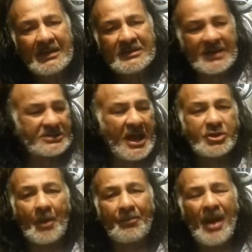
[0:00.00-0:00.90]
They take
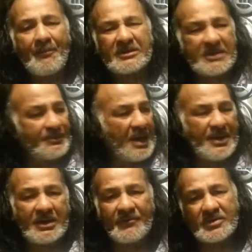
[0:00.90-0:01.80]
your property and
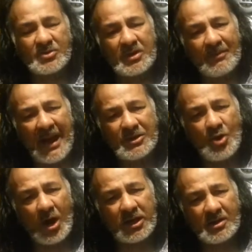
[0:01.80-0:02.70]
maybe give it to the man
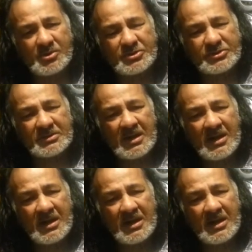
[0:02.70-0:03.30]
you accuse.